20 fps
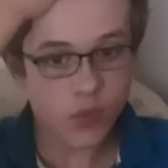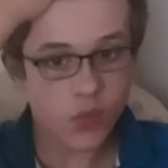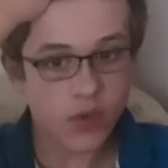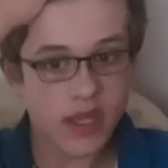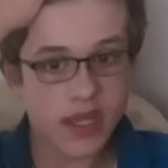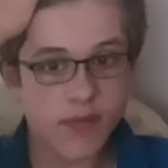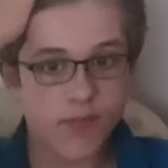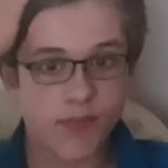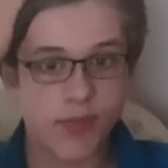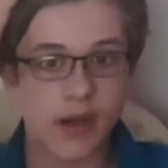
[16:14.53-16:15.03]

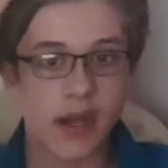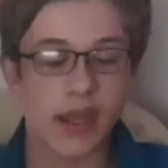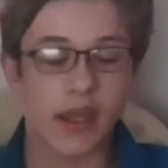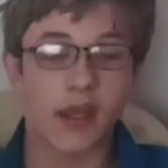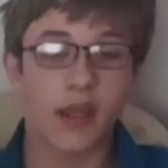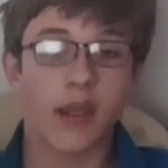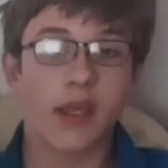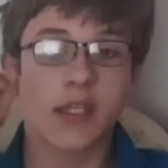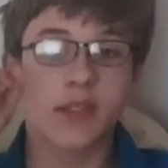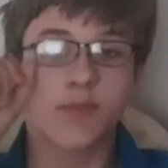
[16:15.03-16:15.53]
we
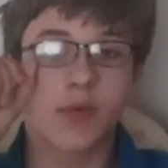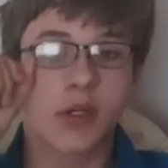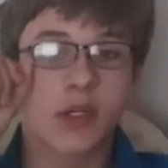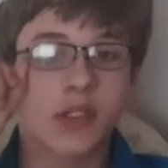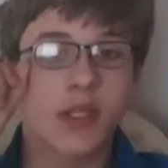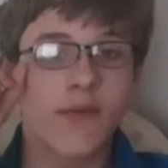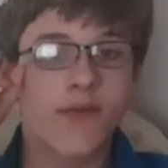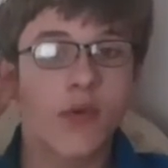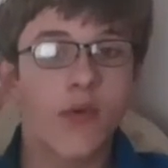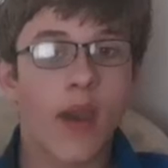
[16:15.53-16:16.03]
blink is because
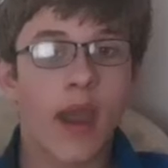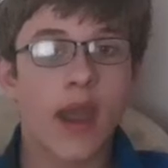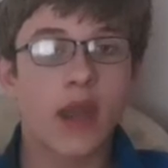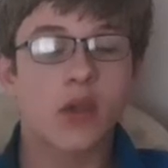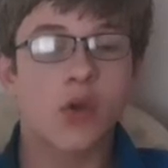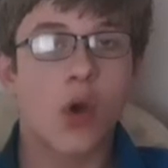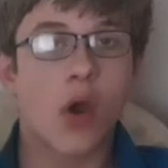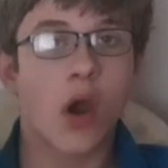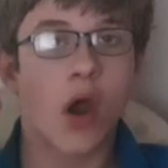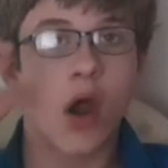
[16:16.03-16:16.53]
if you had
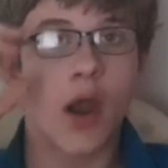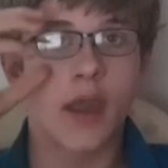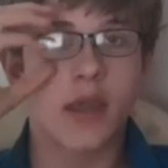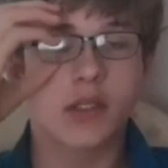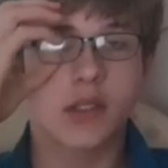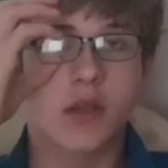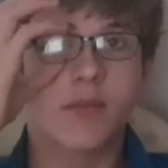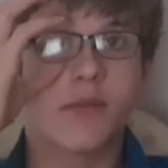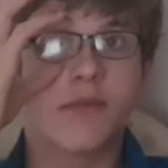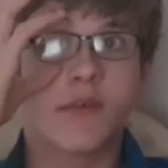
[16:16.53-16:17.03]
your eyes
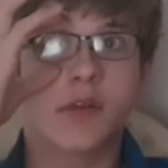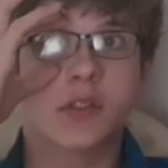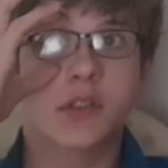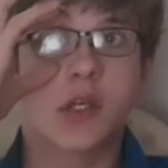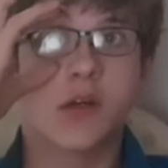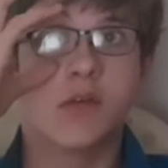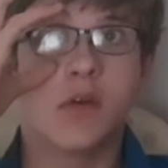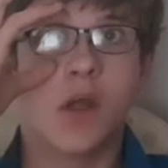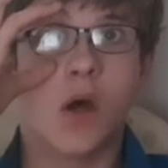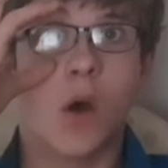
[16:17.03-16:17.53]
open for
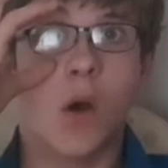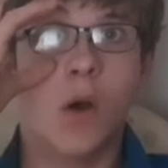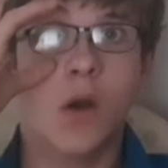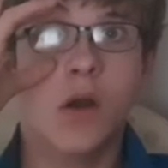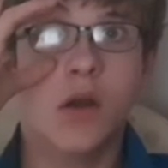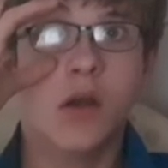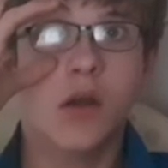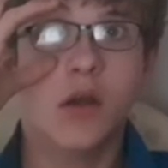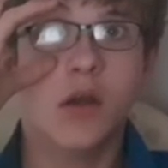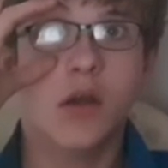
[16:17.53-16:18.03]
so long,